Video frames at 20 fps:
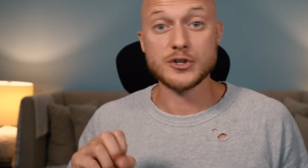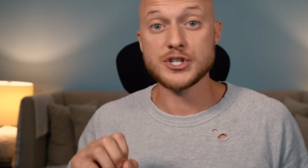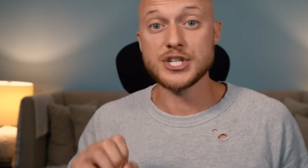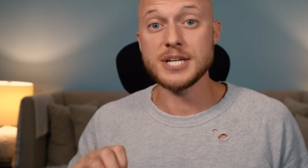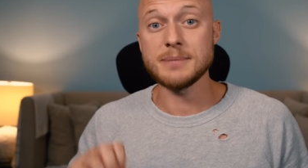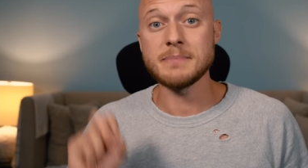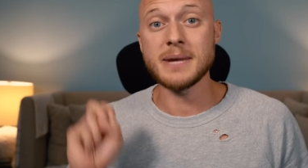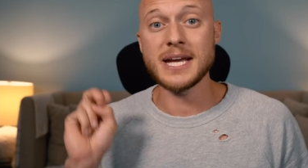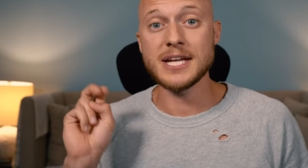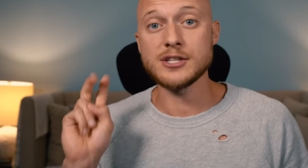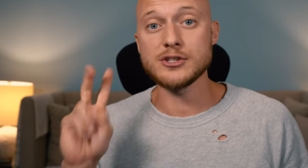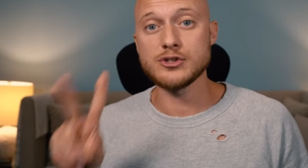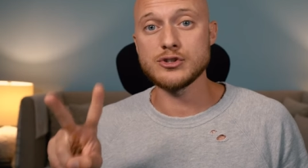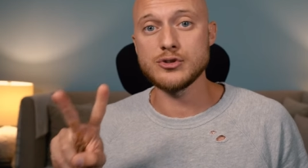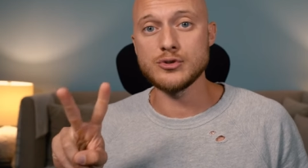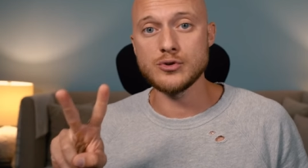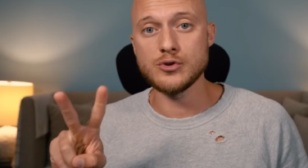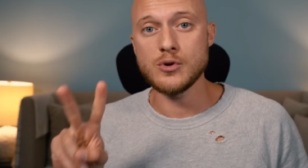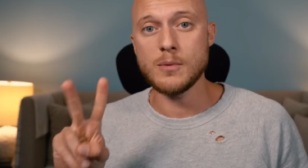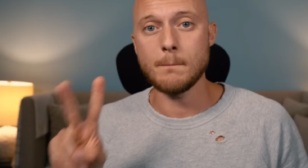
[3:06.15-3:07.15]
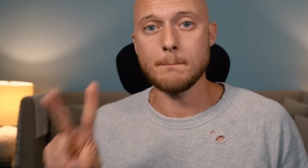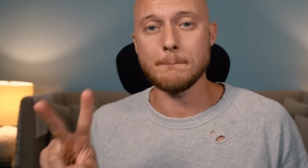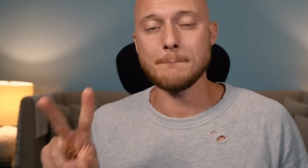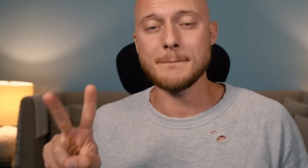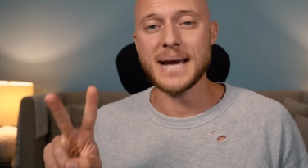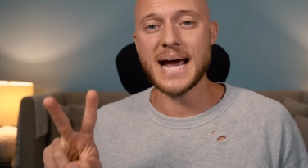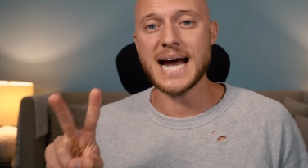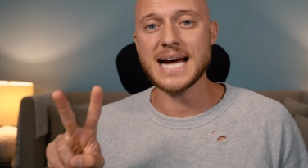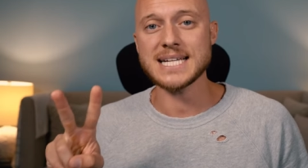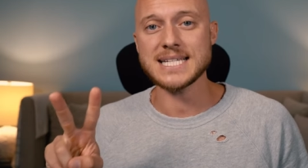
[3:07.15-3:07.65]
So she made two
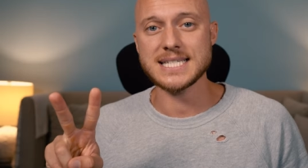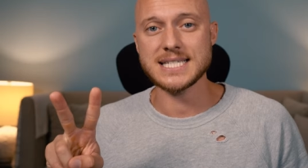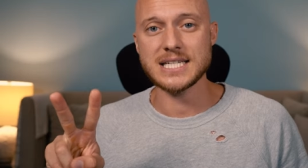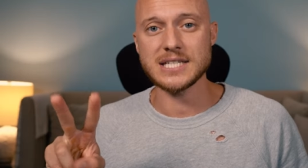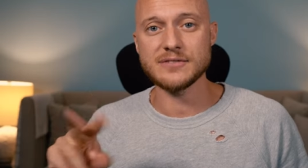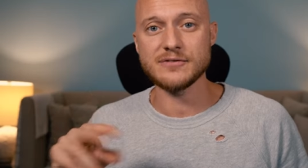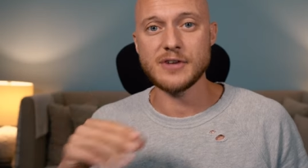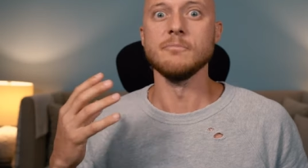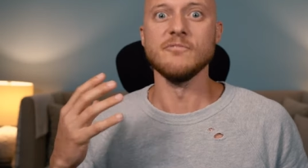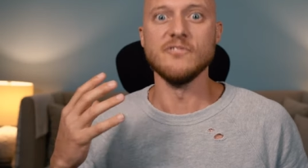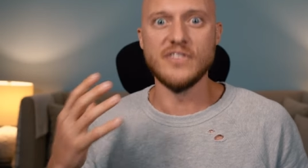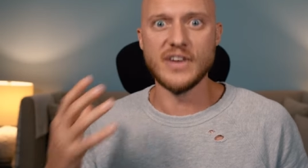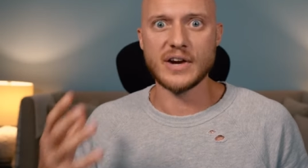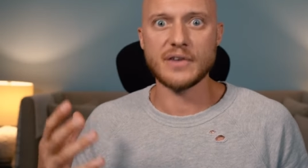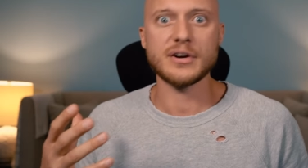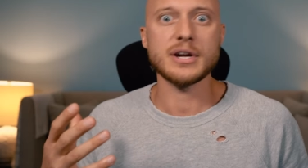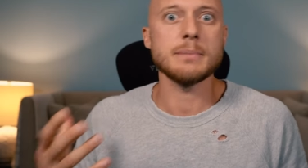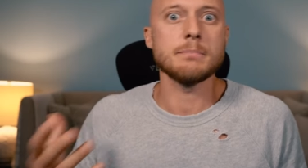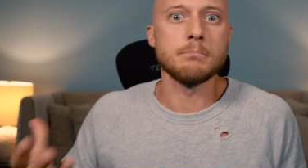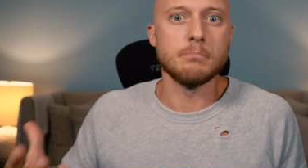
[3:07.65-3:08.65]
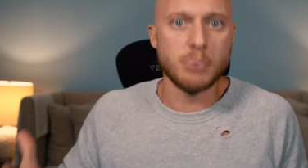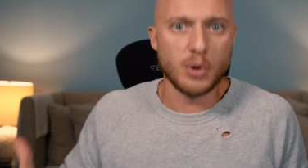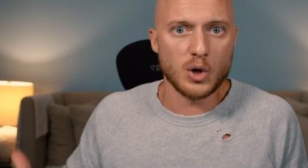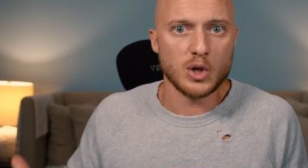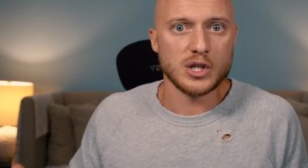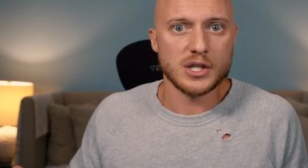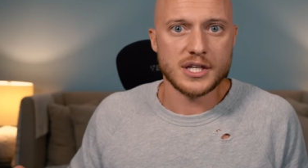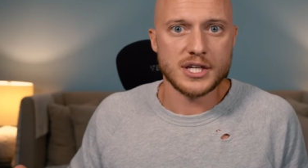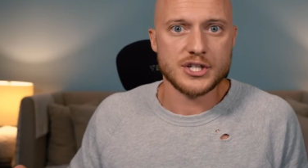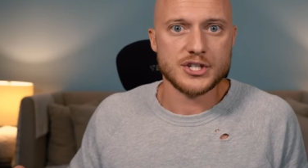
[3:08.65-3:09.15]
massive, very
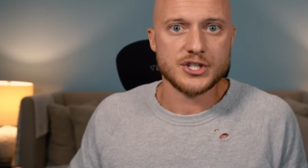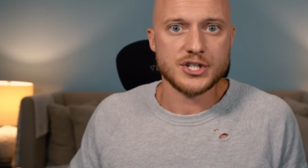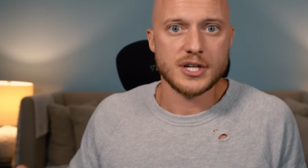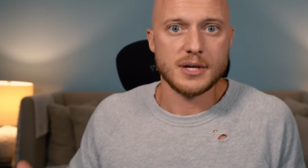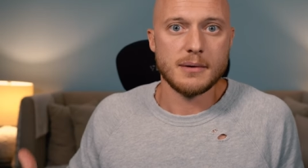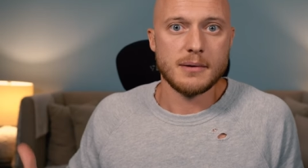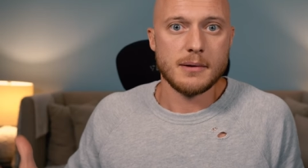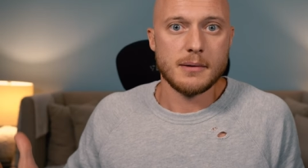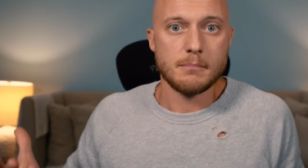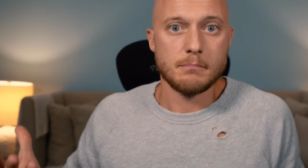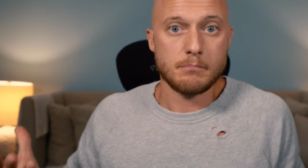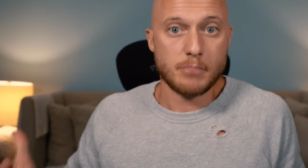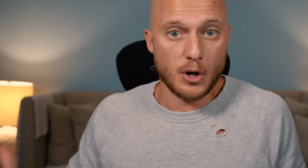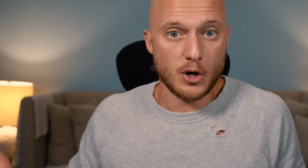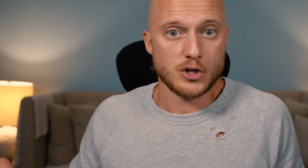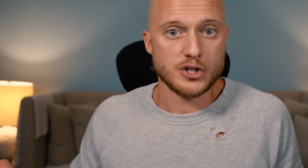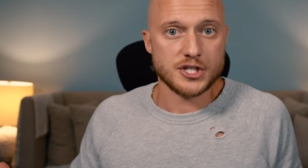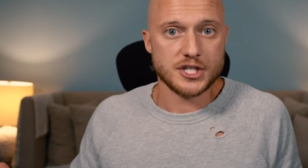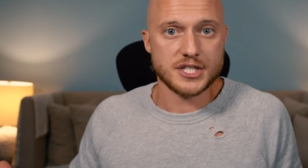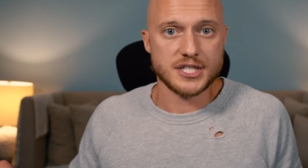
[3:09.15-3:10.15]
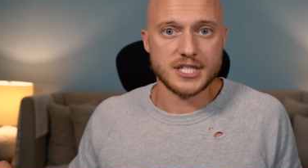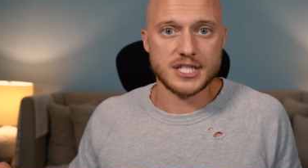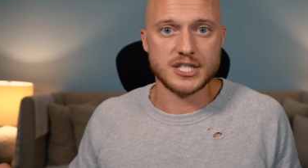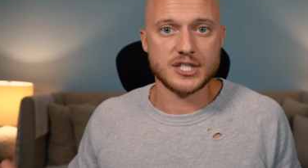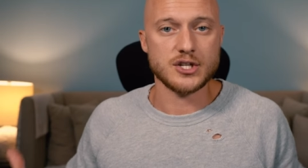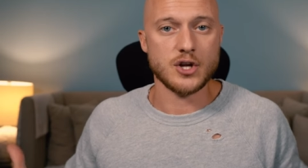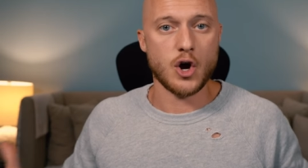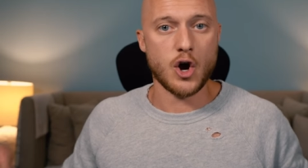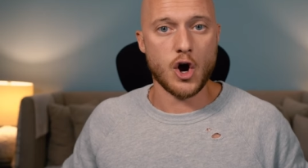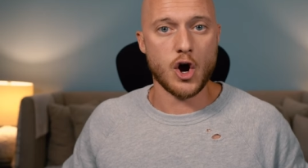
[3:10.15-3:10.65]
bullish
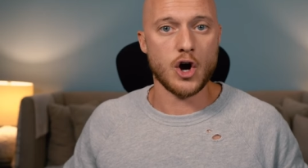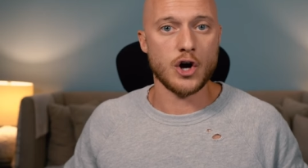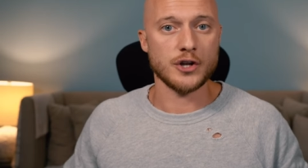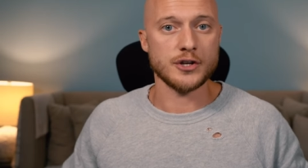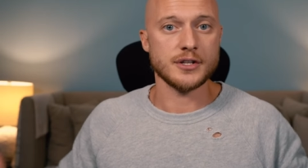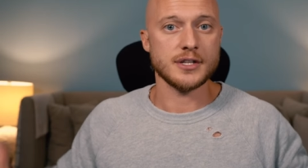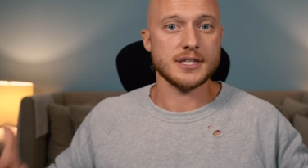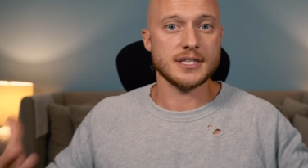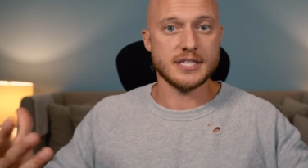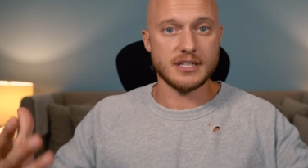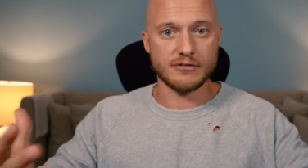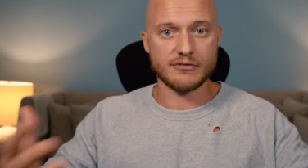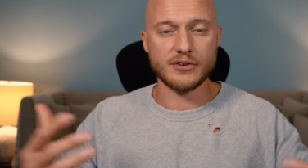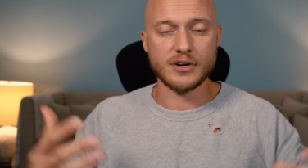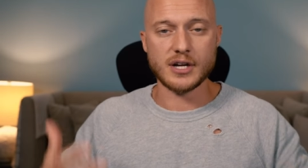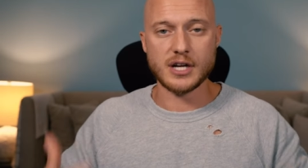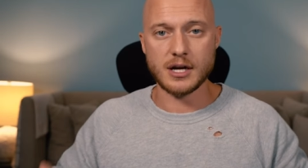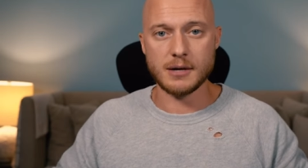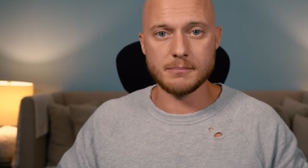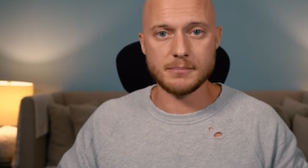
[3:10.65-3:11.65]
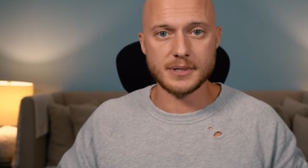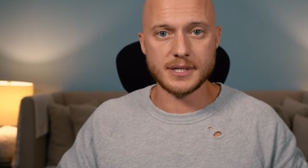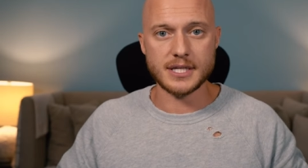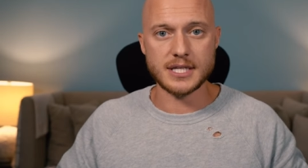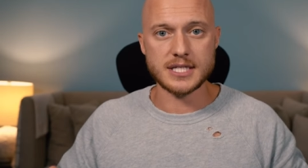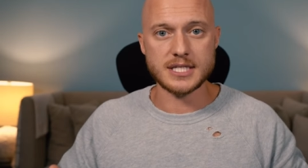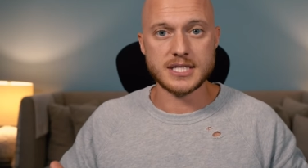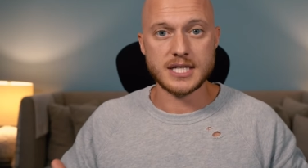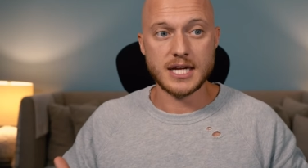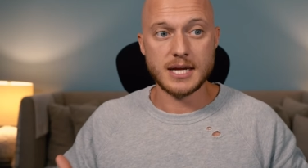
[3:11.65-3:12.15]
purchases on different
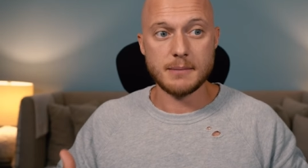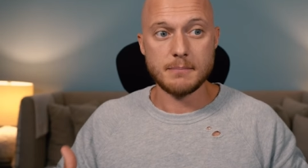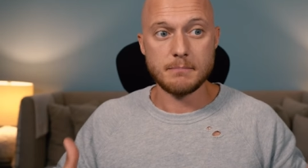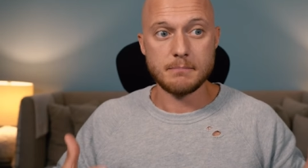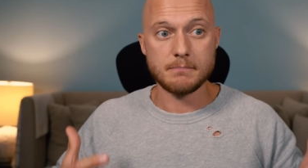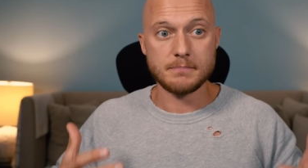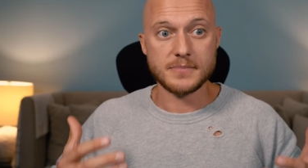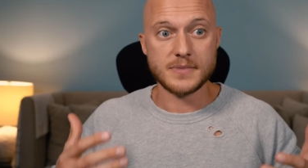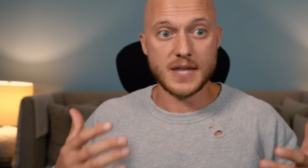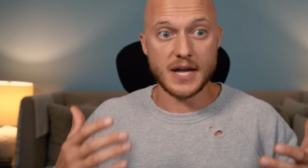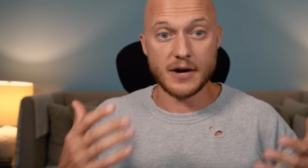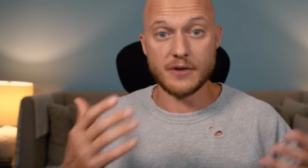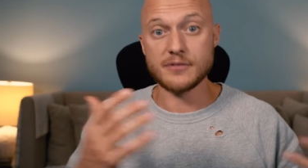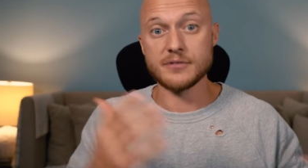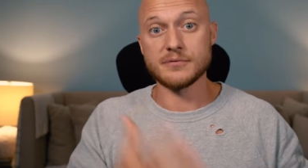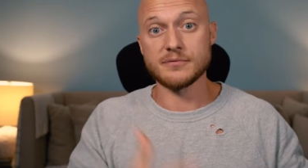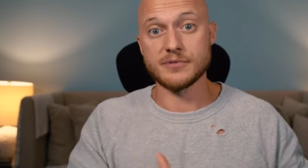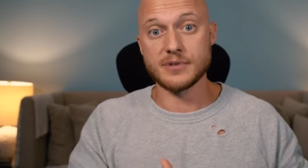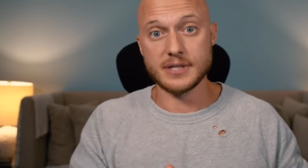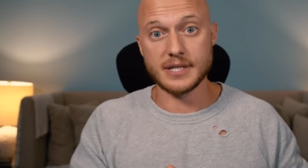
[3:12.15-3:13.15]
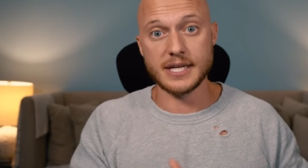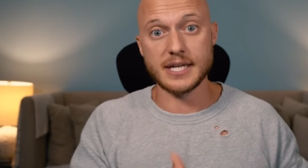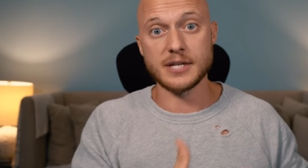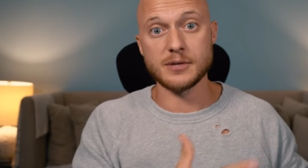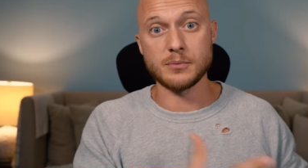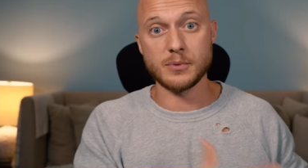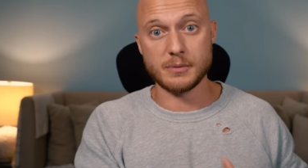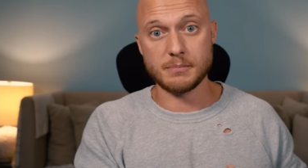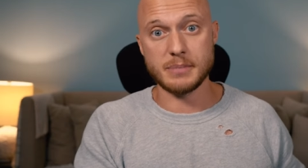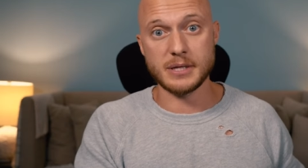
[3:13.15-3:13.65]
companies that are
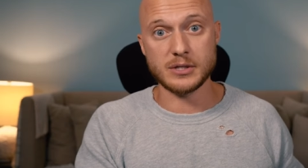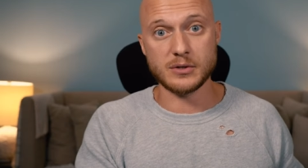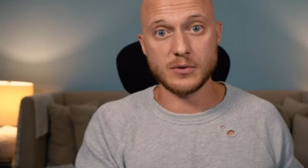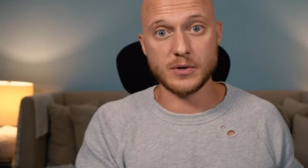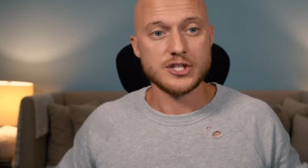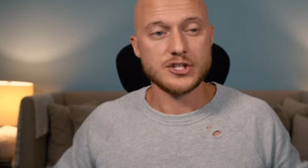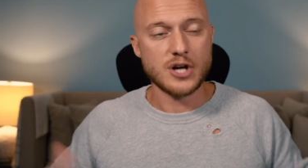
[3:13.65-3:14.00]
related with Bitcoin.